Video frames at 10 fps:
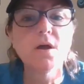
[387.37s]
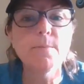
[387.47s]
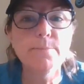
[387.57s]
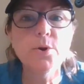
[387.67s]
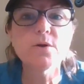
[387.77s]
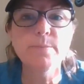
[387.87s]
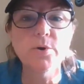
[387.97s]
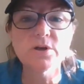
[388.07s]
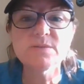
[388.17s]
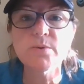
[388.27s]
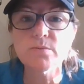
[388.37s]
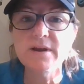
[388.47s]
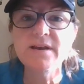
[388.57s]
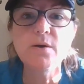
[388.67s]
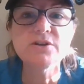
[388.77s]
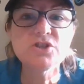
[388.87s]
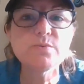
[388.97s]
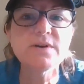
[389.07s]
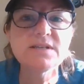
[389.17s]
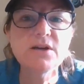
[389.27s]
books. But right now I just
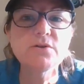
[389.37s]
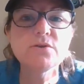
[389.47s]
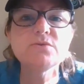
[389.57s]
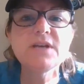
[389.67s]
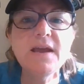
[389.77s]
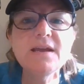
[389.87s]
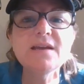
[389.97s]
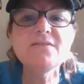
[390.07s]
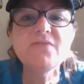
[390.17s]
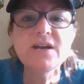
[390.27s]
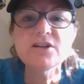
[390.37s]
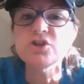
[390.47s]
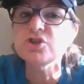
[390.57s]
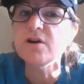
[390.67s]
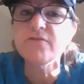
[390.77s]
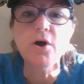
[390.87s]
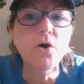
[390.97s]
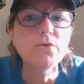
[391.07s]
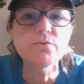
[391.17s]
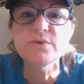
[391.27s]
want to tell you, take advantage of
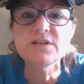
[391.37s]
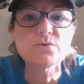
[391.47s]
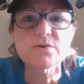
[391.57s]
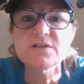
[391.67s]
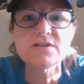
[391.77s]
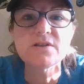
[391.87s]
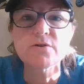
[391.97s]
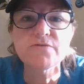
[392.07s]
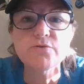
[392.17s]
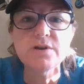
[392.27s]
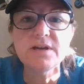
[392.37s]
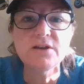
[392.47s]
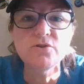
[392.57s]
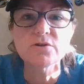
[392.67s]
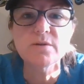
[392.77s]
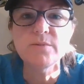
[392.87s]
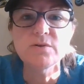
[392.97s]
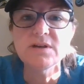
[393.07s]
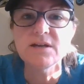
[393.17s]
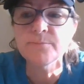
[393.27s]
all the resources that are free in your
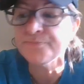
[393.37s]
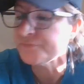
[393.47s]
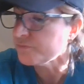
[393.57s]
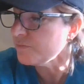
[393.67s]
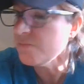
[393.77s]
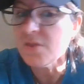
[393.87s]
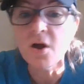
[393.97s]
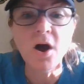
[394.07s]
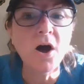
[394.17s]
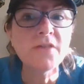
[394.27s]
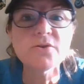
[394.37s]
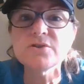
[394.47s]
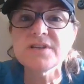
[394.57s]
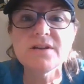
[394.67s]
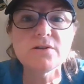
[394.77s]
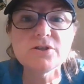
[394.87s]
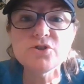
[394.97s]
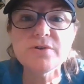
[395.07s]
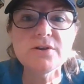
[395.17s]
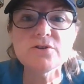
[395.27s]
community. Authors and
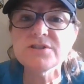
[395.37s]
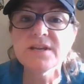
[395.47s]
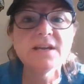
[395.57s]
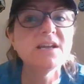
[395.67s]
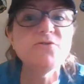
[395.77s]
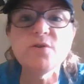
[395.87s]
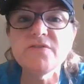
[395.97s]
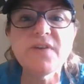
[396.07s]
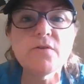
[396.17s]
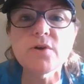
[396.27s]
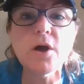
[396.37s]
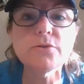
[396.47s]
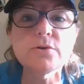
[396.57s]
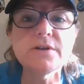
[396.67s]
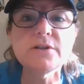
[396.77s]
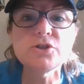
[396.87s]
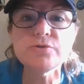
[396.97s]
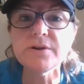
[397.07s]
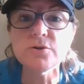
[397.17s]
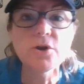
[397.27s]
illustrators, if you have a favorite author or
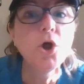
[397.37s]
illustrator,